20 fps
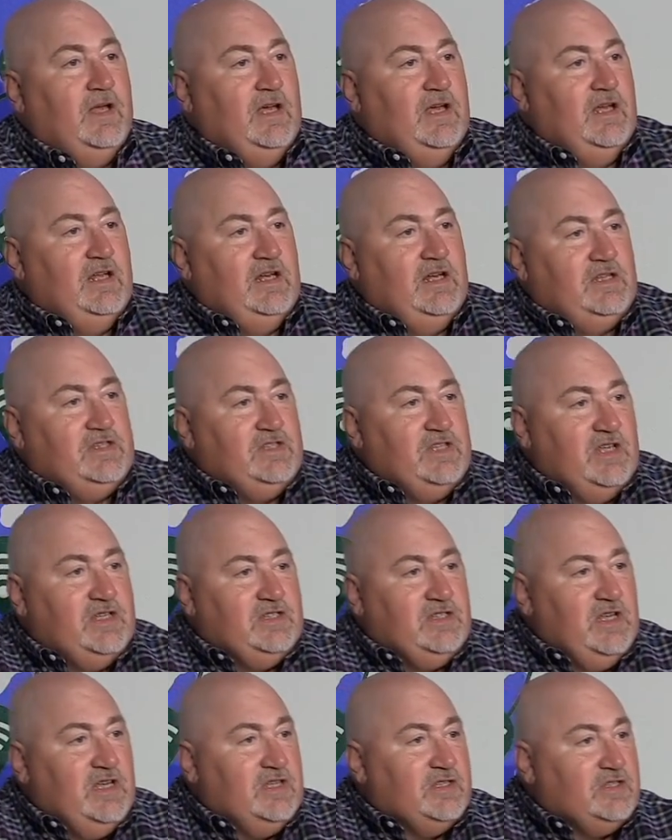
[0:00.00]
And it says
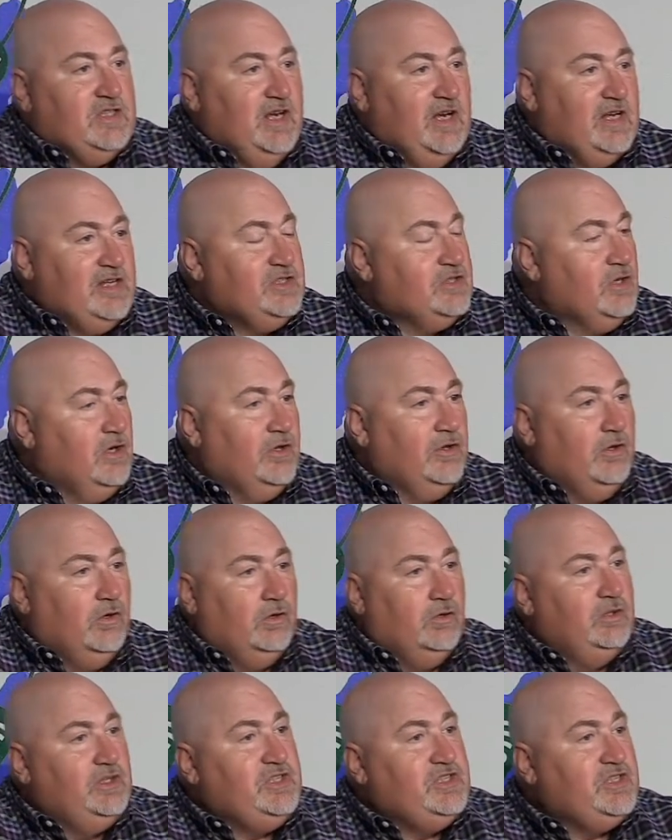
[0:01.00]
this And I saw the
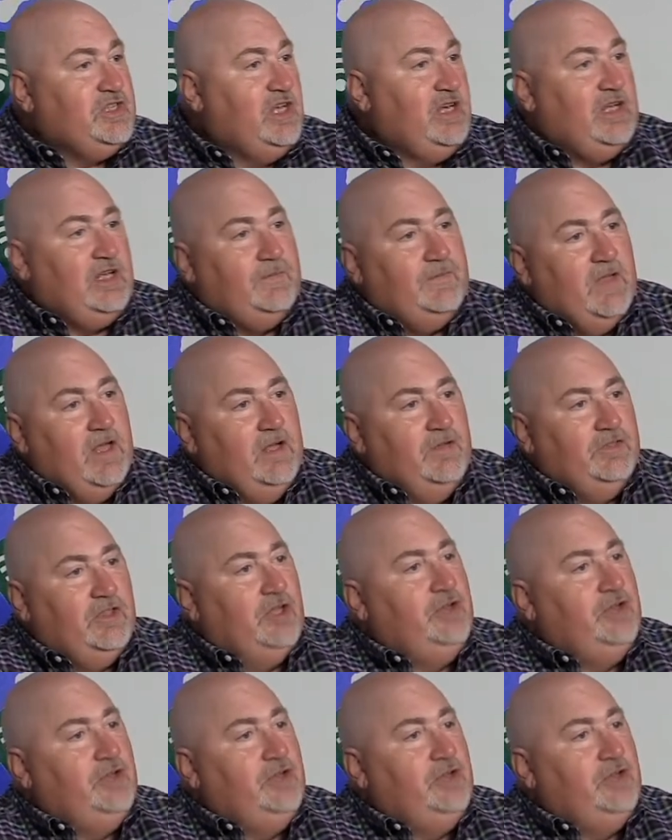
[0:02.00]
holy city, the